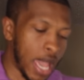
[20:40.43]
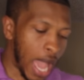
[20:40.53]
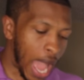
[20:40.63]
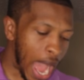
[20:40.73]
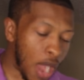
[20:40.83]

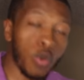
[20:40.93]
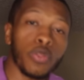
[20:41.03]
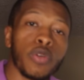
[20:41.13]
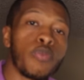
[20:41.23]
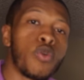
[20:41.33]
How will
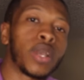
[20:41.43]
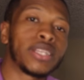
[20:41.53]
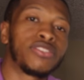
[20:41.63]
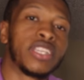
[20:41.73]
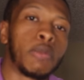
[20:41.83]
the
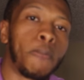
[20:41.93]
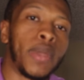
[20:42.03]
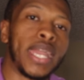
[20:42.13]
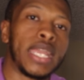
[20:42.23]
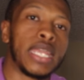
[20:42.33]
mortgage get
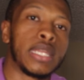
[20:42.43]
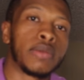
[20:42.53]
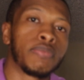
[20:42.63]
paid?